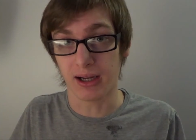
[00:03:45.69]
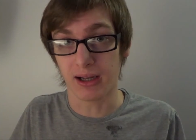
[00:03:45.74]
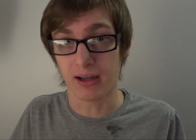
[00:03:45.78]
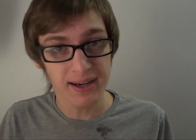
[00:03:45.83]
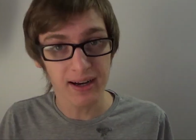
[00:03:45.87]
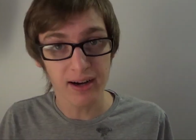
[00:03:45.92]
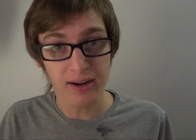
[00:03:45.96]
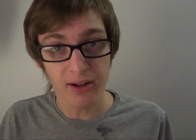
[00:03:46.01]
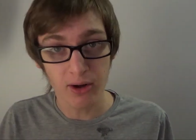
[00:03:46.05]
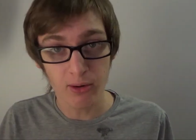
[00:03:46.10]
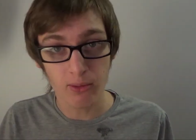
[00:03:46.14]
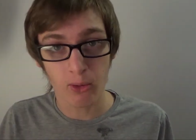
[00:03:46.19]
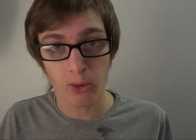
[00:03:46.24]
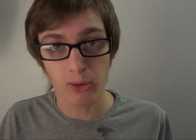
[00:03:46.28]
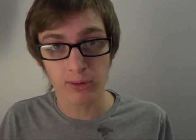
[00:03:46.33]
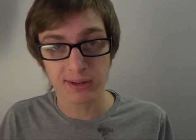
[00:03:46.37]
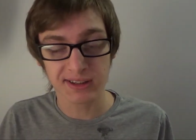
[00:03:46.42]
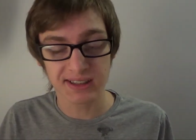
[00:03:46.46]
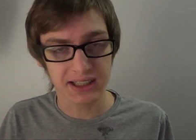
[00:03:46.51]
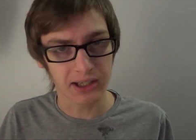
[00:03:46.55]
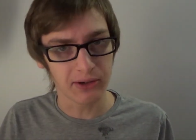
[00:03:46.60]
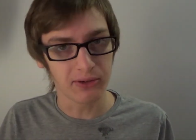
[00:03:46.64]
I mean, I know we're
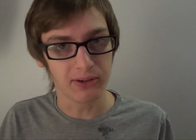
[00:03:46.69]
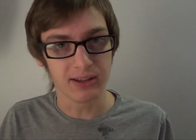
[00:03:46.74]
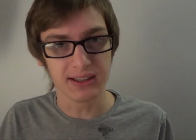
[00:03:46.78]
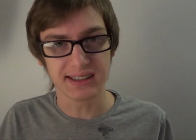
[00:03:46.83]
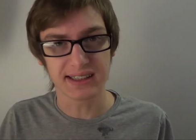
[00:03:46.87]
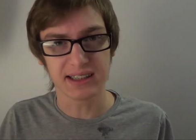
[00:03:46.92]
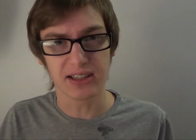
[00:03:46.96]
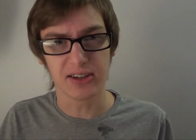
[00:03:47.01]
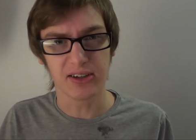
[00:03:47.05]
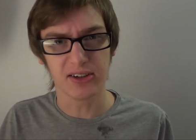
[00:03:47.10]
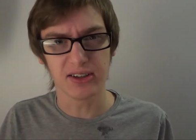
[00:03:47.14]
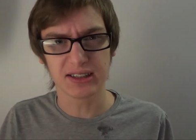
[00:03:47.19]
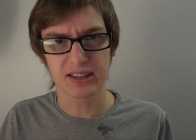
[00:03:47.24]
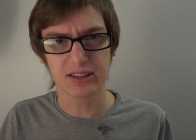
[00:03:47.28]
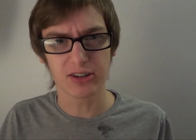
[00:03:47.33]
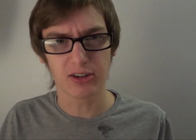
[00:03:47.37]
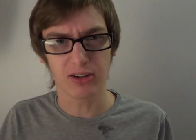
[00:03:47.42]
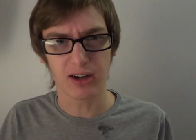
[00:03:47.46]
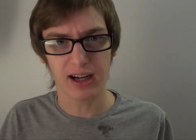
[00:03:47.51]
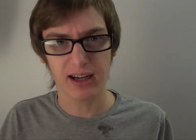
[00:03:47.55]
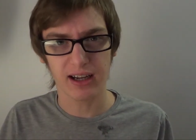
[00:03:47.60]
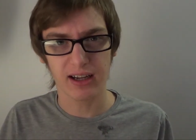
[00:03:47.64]
all students here, and
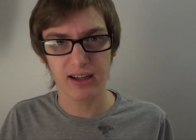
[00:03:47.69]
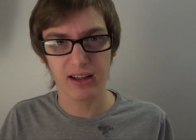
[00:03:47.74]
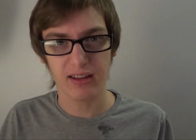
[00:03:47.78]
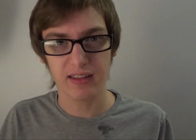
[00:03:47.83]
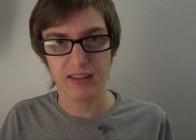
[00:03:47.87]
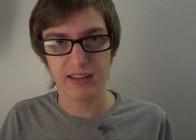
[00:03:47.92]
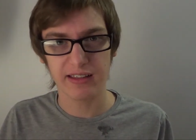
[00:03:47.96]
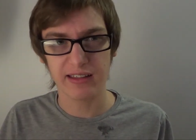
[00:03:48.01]
so like